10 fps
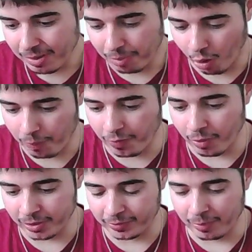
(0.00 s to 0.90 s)
Poor
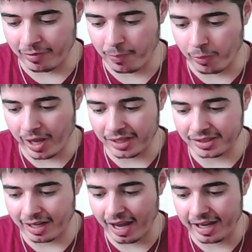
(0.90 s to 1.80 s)
performance from Liverpool
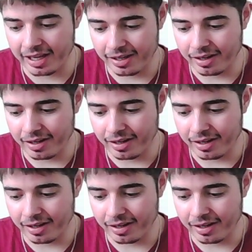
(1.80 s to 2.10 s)
yesterday.